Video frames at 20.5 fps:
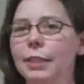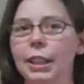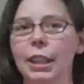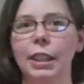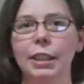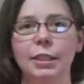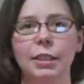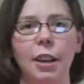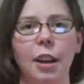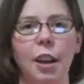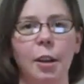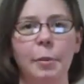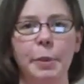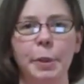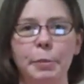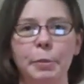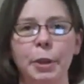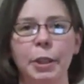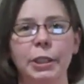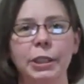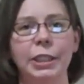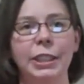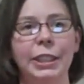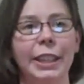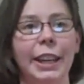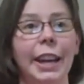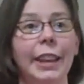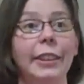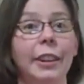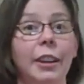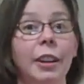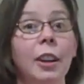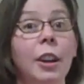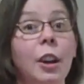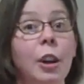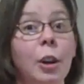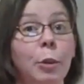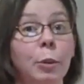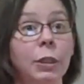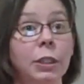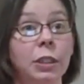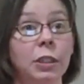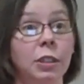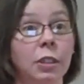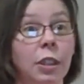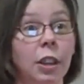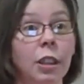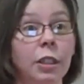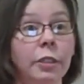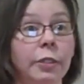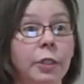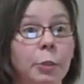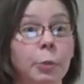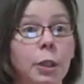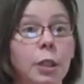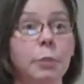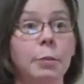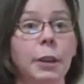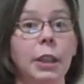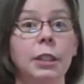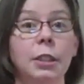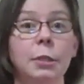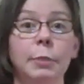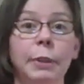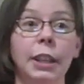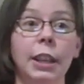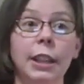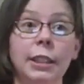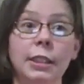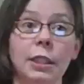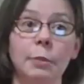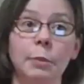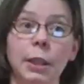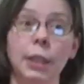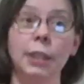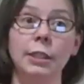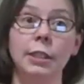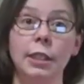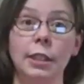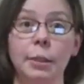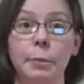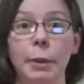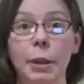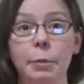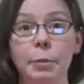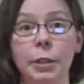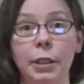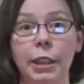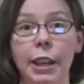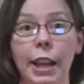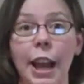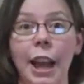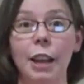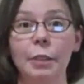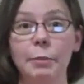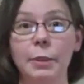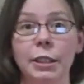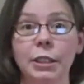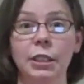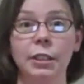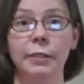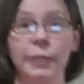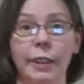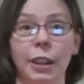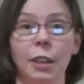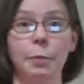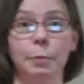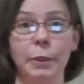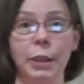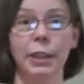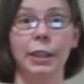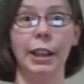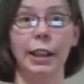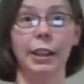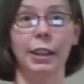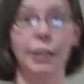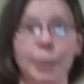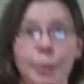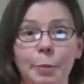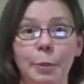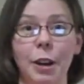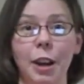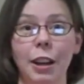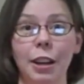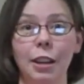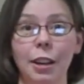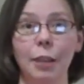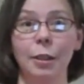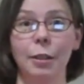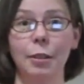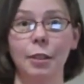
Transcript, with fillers: It's all been merged together, which is good for WordPress because it means that the people that had been developing that other proc,